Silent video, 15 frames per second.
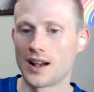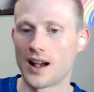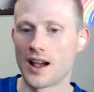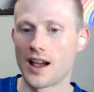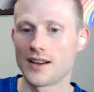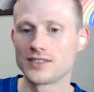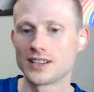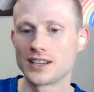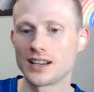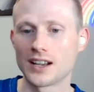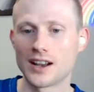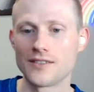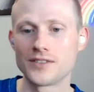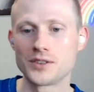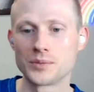I have to get
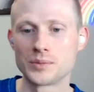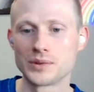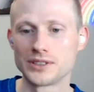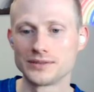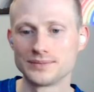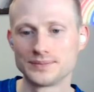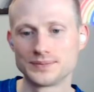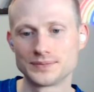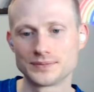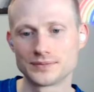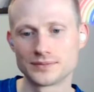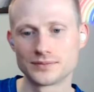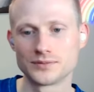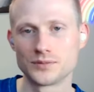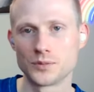comfortable
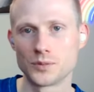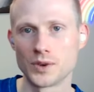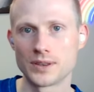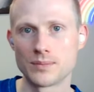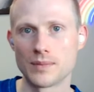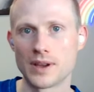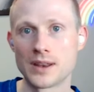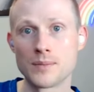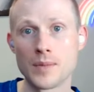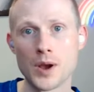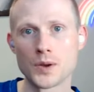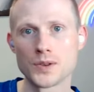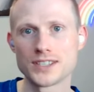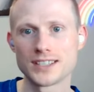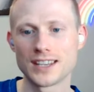with in my
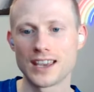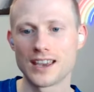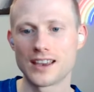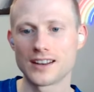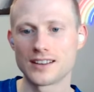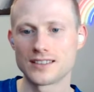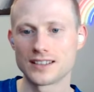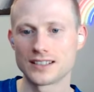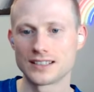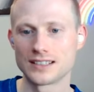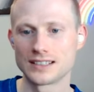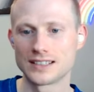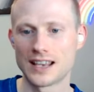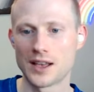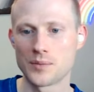own skin, and this
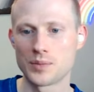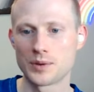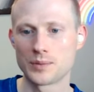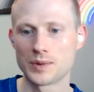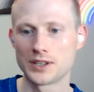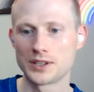is helping me